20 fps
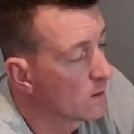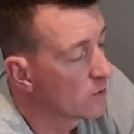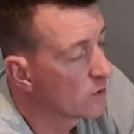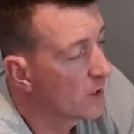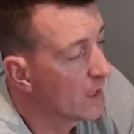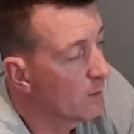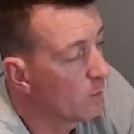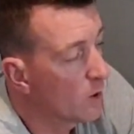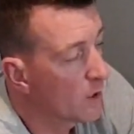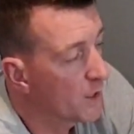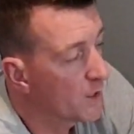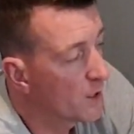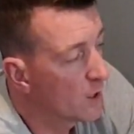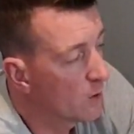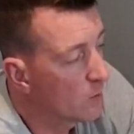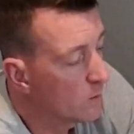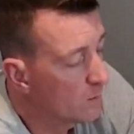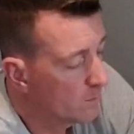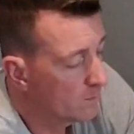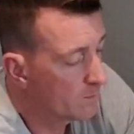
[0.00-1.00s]
So then what you
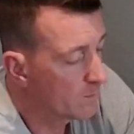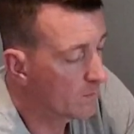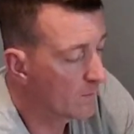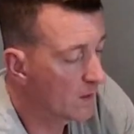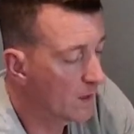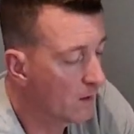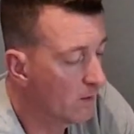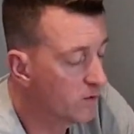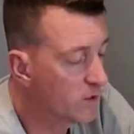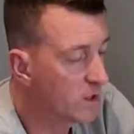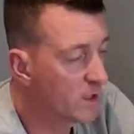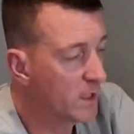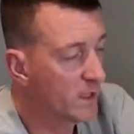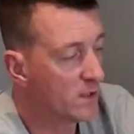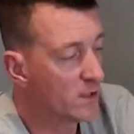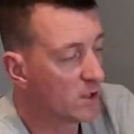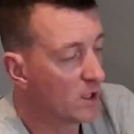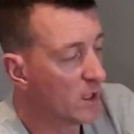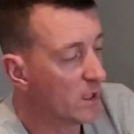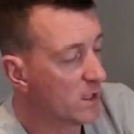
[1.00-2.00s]
do, obviously you
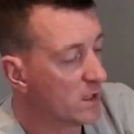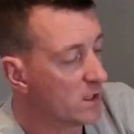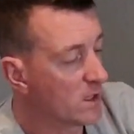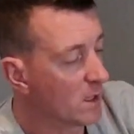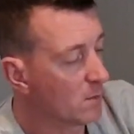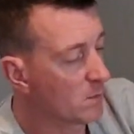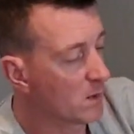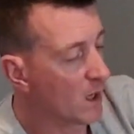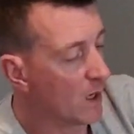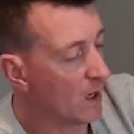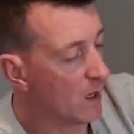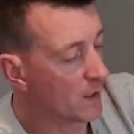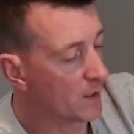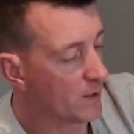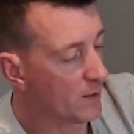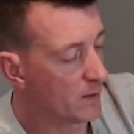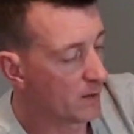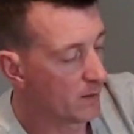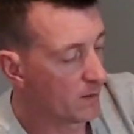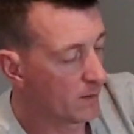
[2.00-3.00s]
insert your SIM card.
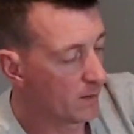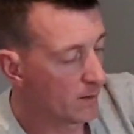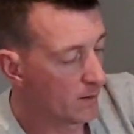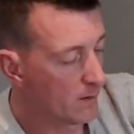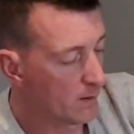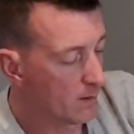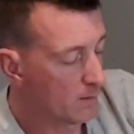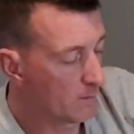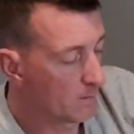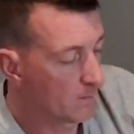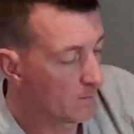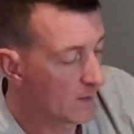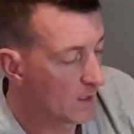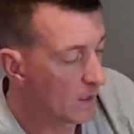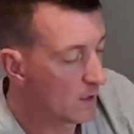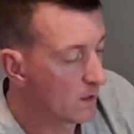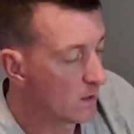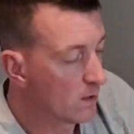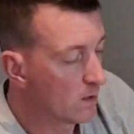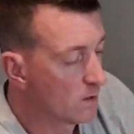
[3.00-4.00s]

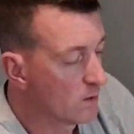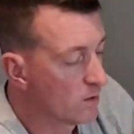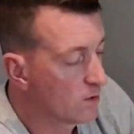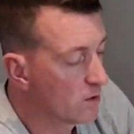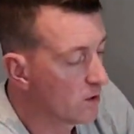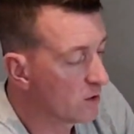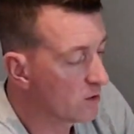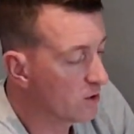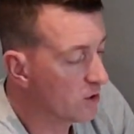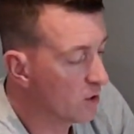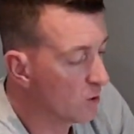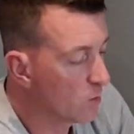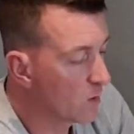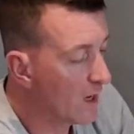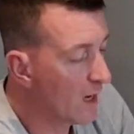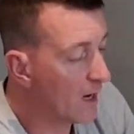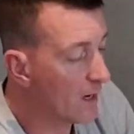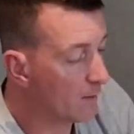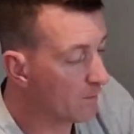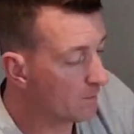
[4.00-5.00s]
So to do
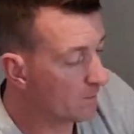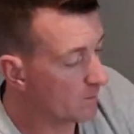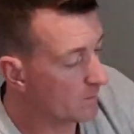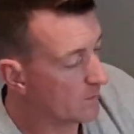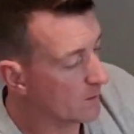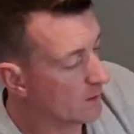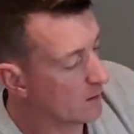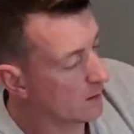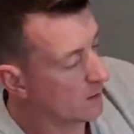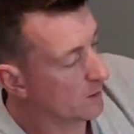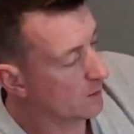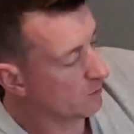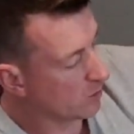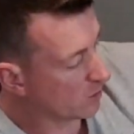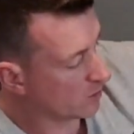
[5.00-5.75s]
that, you